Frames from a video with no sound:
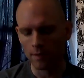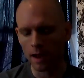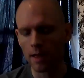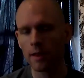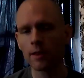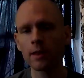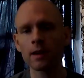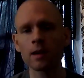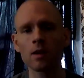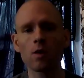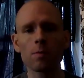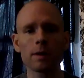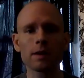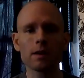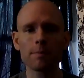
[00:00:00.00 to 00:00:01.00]
rather than
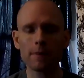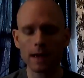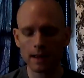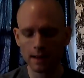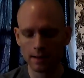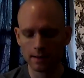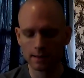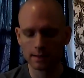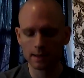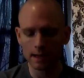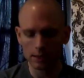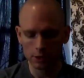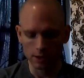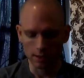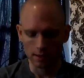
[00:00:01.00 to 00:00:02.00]
an open debate and
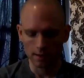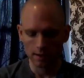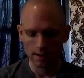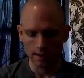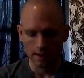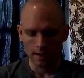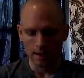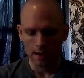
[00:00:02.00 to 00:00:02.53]
discussion.